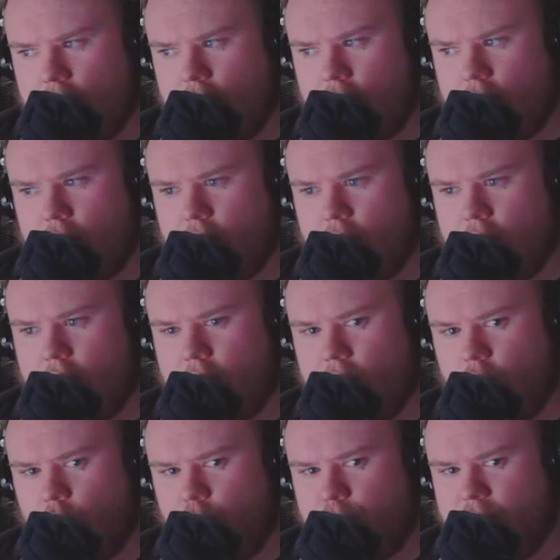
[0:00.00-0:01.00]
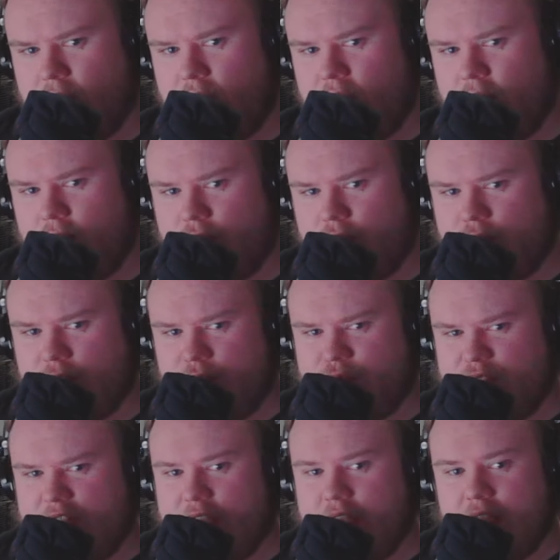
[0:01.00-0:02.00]
Uh, opening
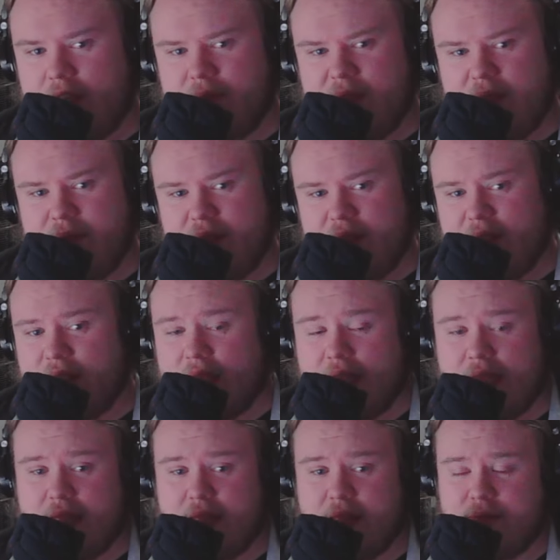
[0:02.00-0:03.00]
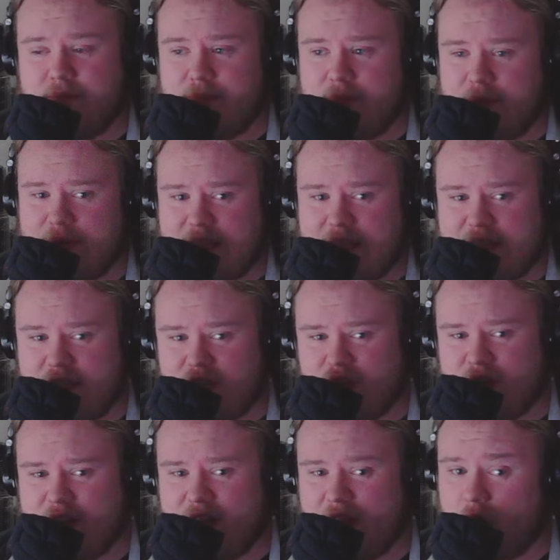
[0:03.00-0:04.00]
fifteen, maybe. Maybe that
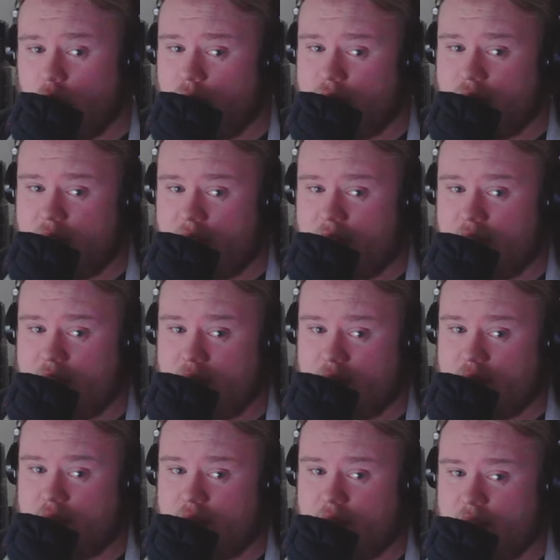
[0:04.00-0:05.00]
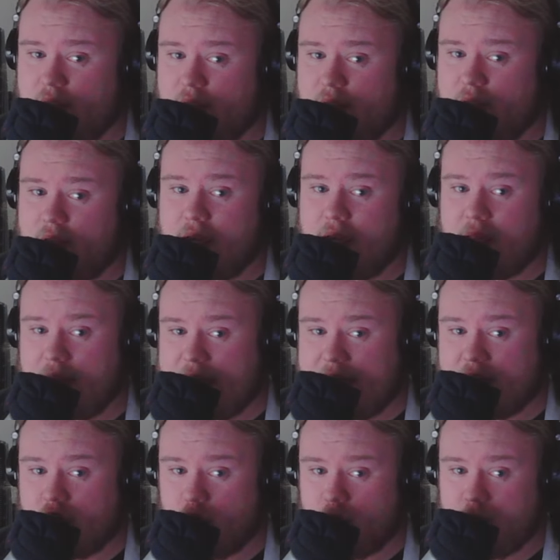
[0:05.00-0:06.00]
sounds right. Hopefully he does the
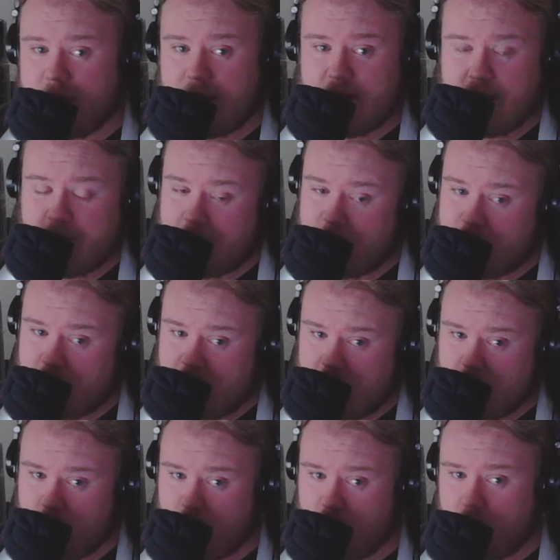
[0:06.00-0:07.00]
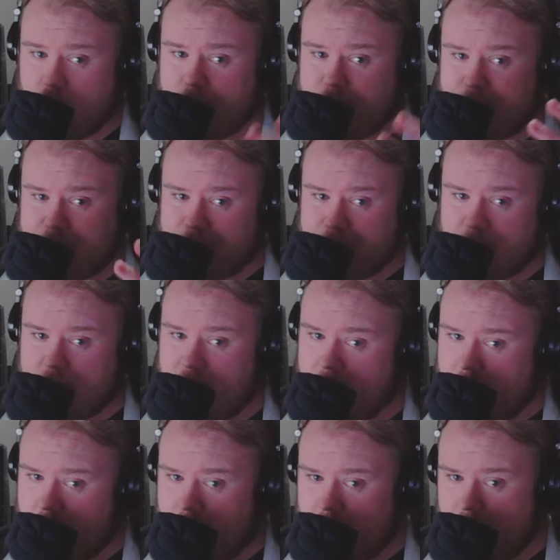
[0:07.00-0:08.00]
last opening. That'd be pretty cool.
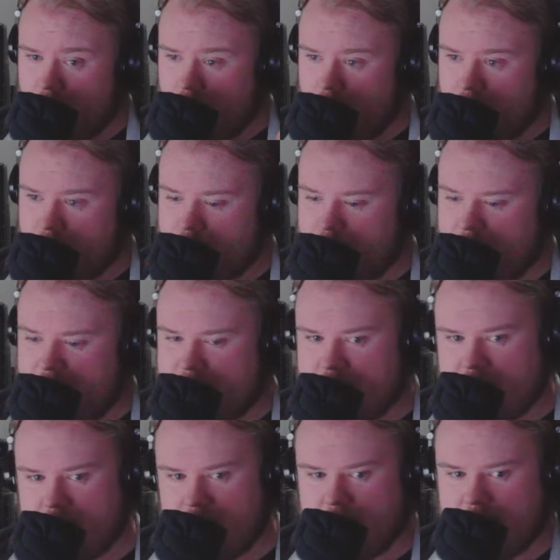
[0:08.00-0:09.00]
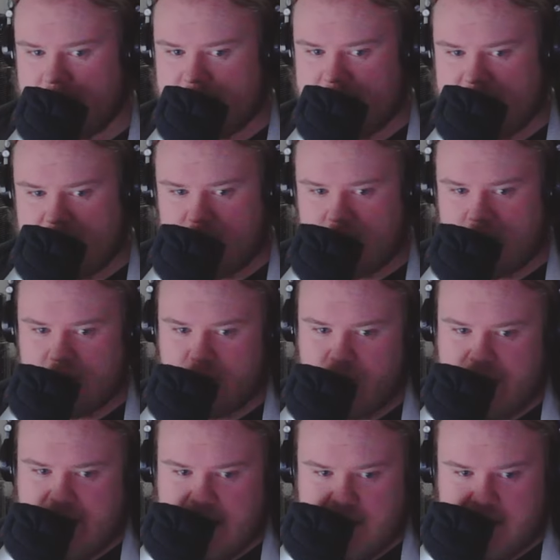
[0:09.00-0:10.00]
But let's actually
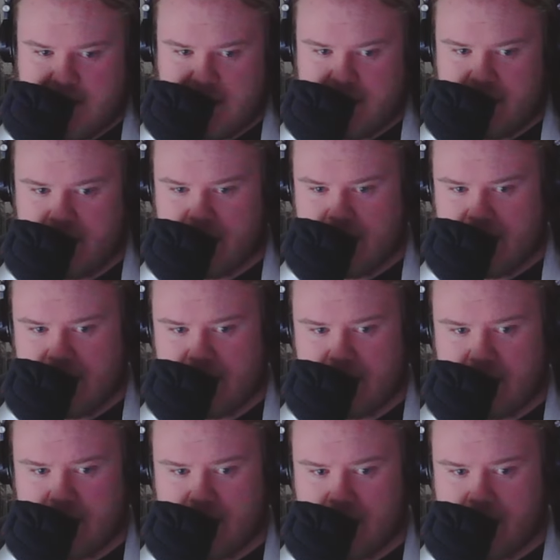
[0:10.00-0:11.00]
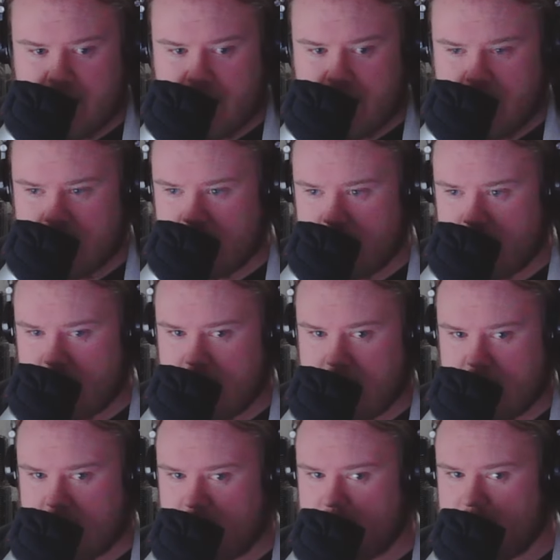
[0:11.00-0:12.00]
get reacting to this. Let's do
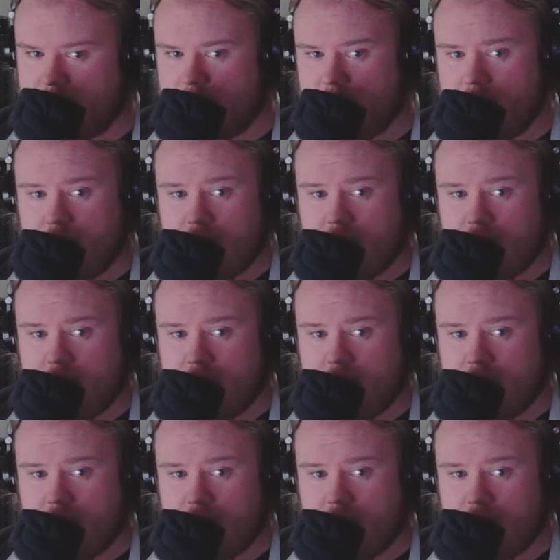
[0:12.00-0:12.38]
this.